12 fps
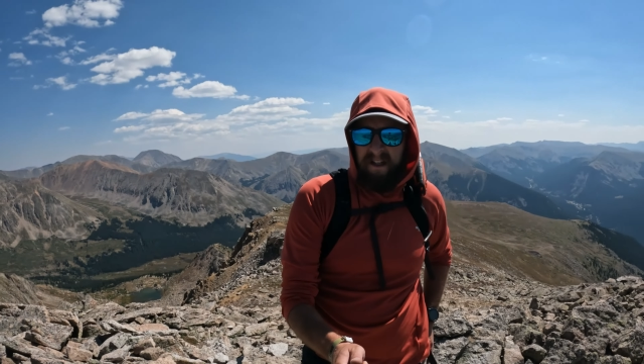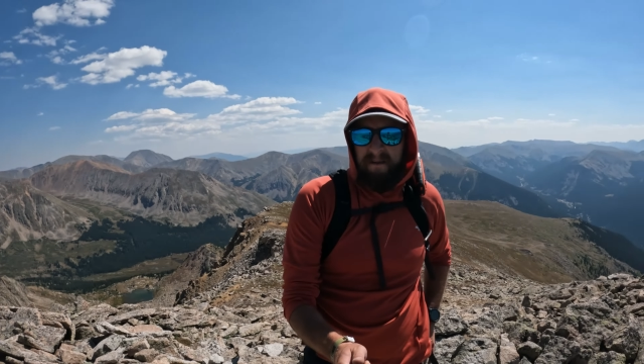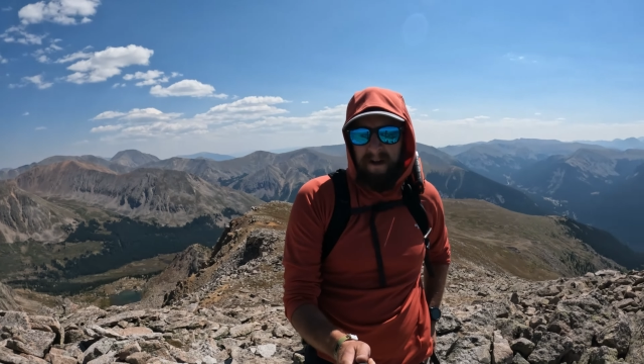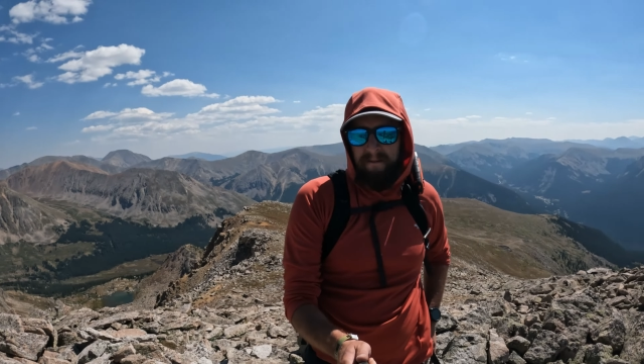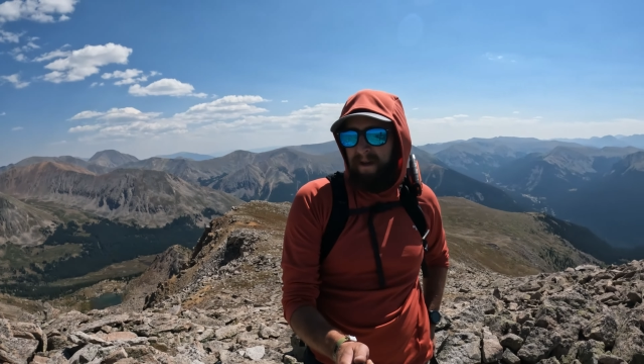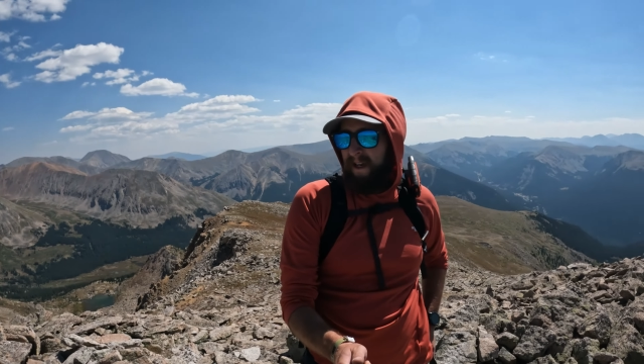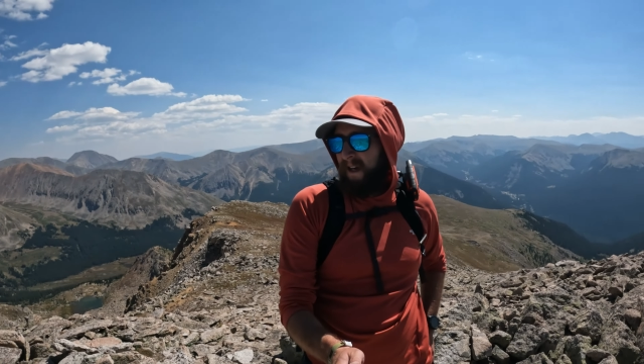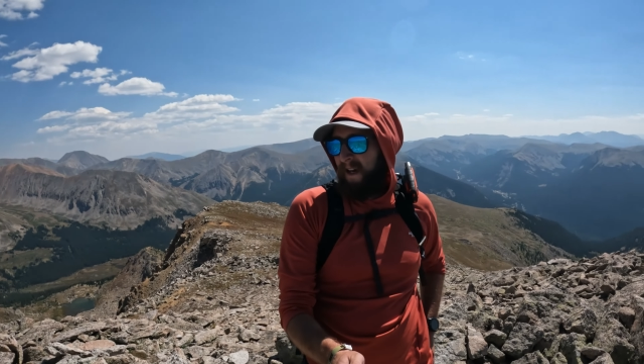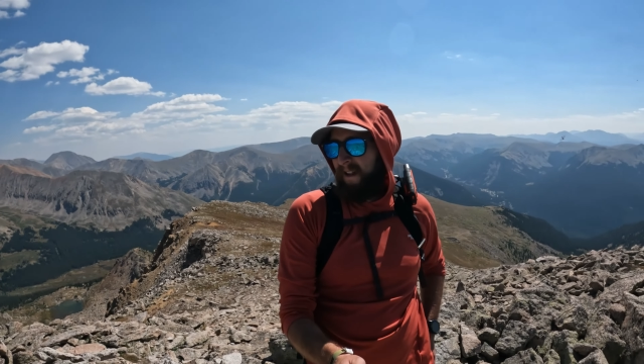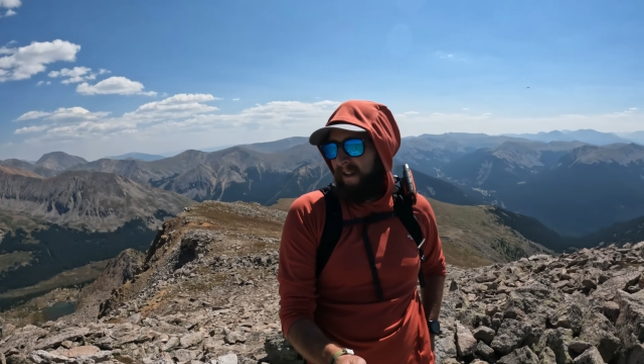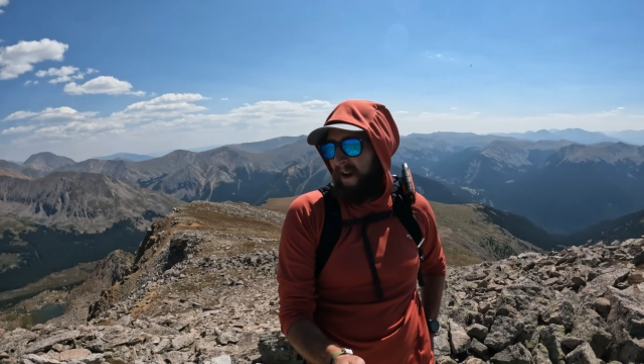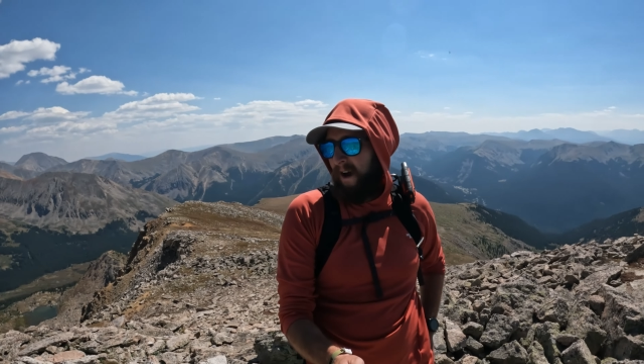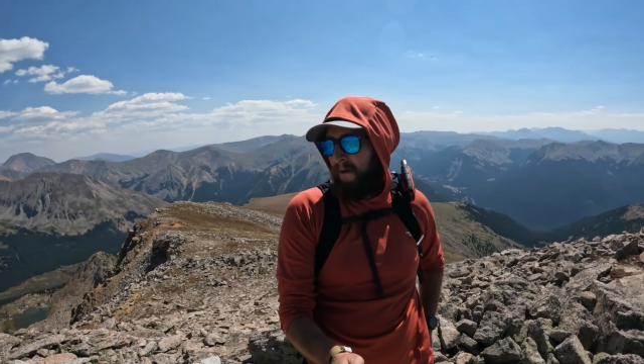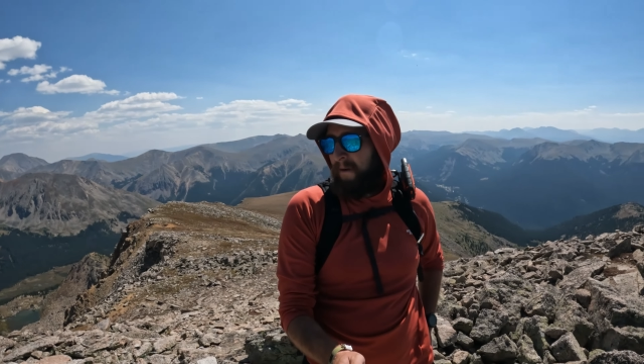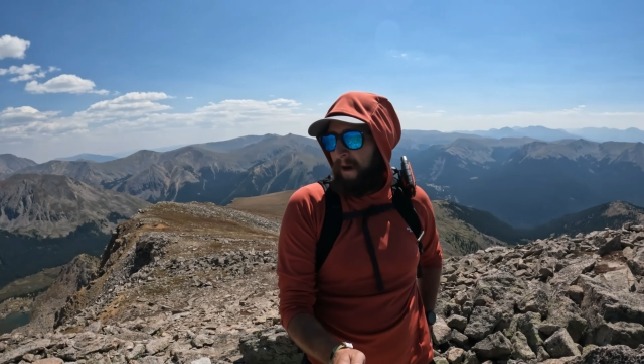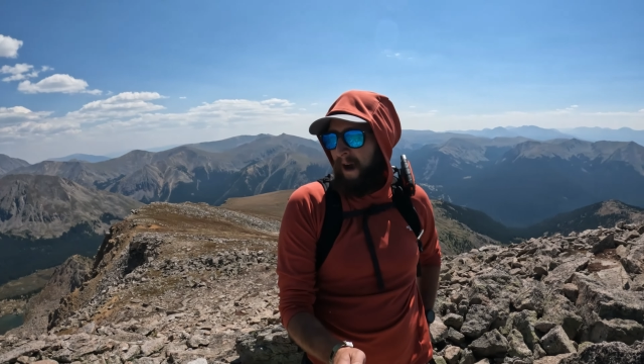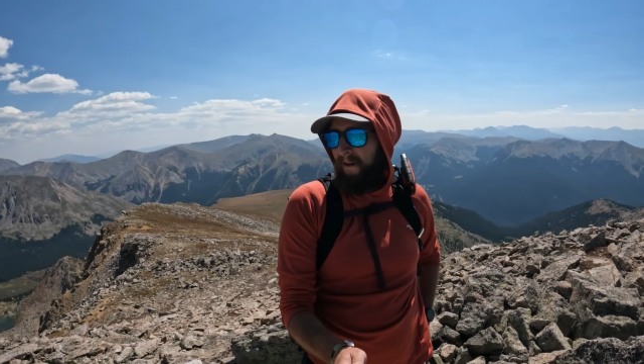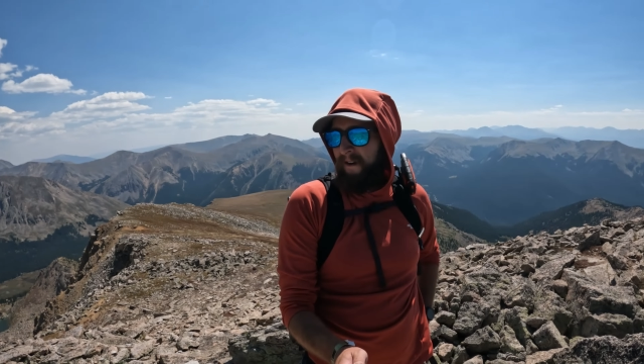this might be
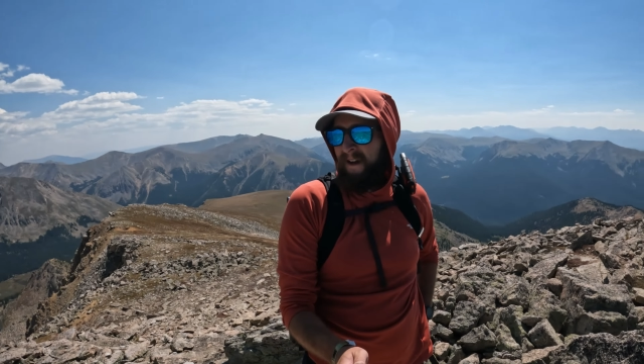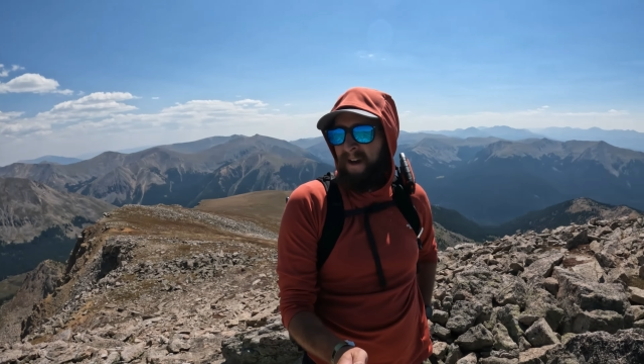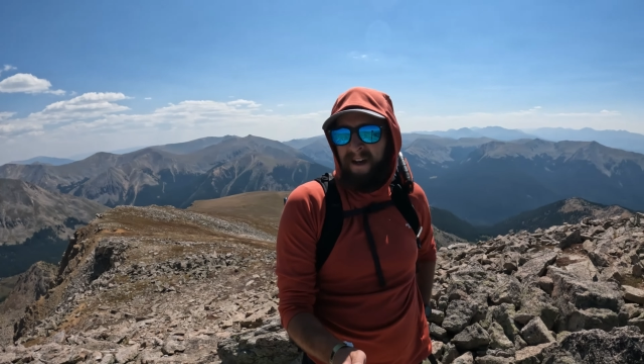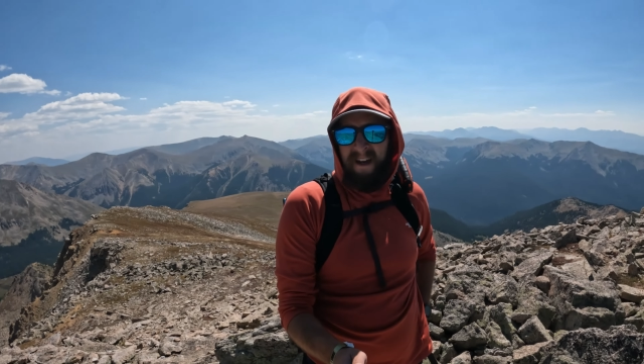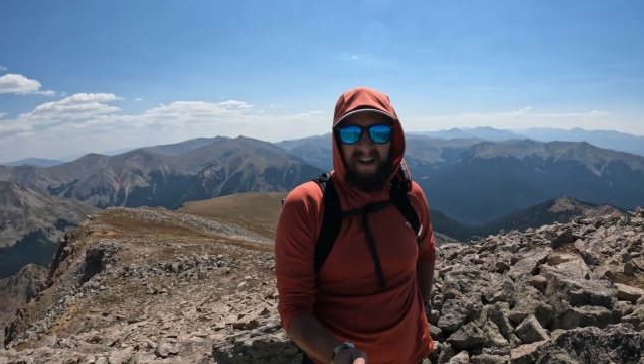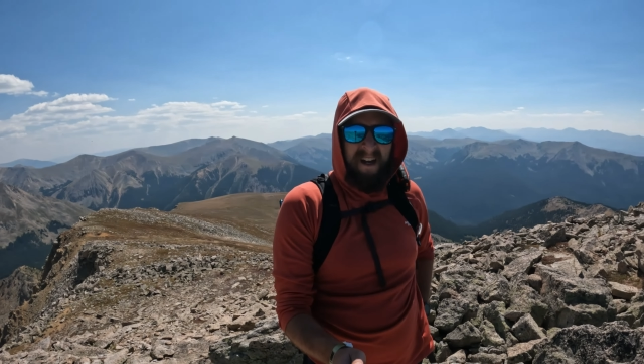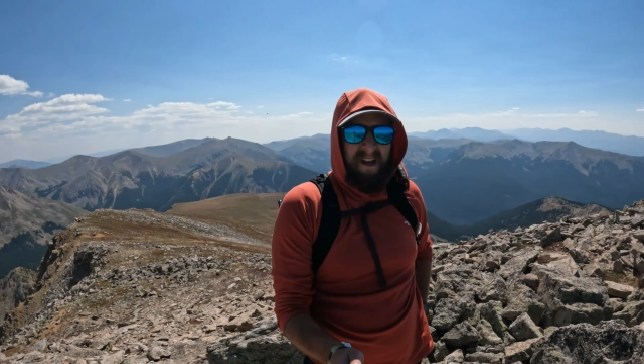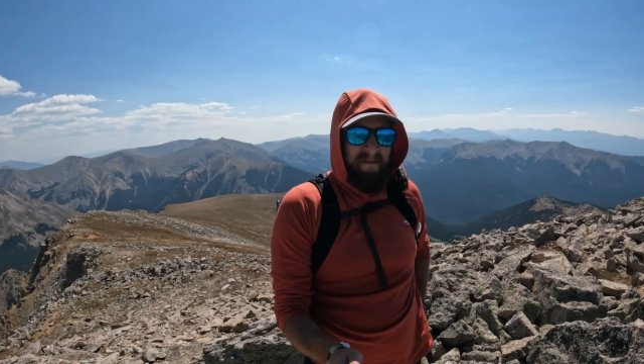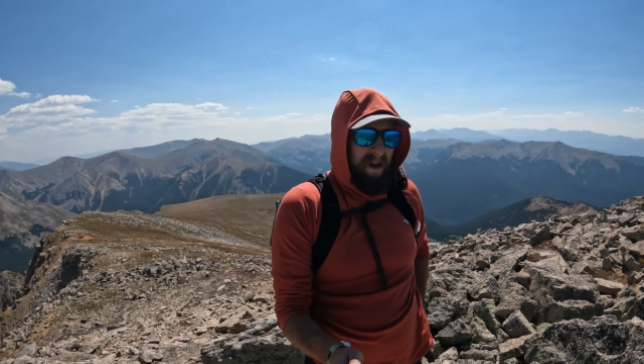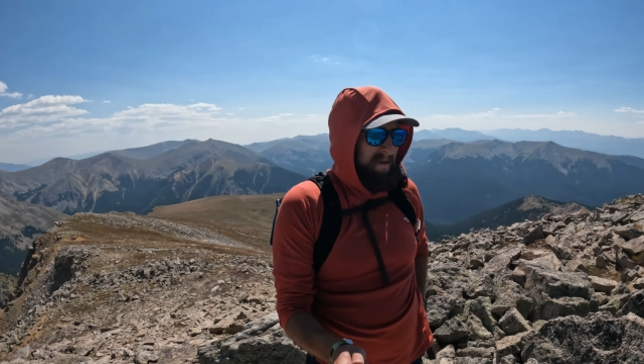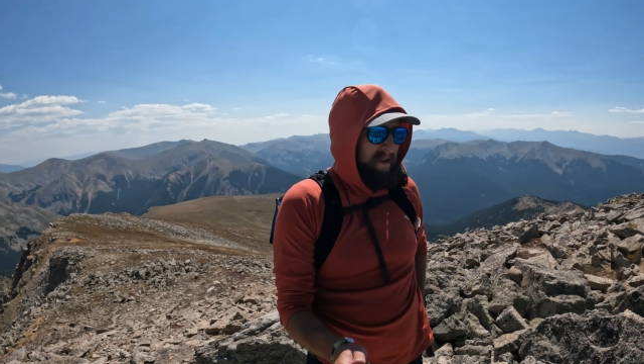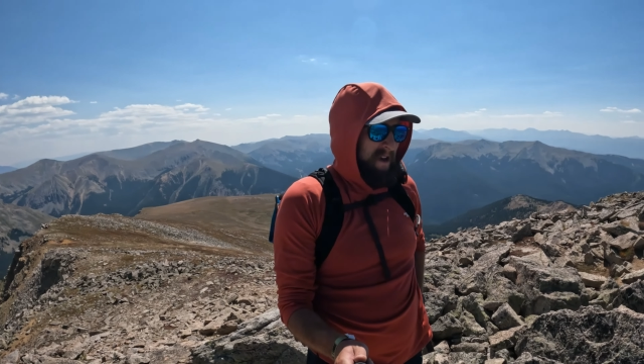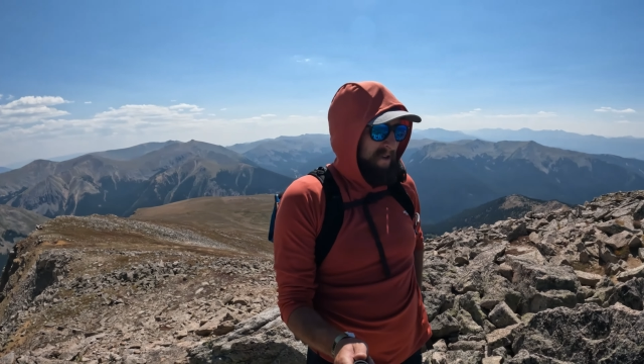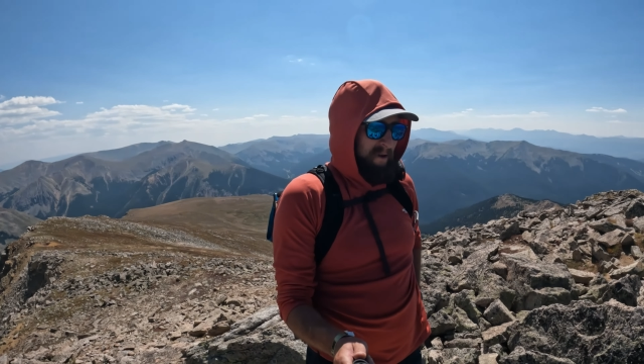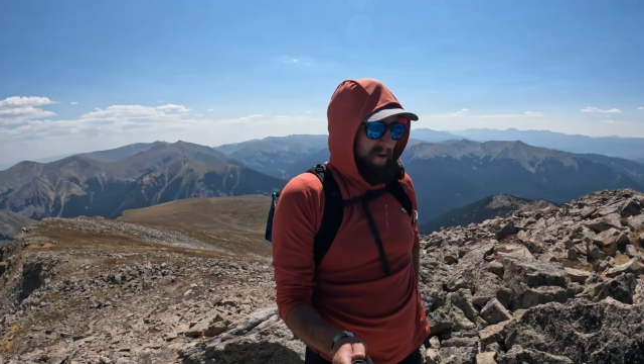Lenawee Mountain. Maybe the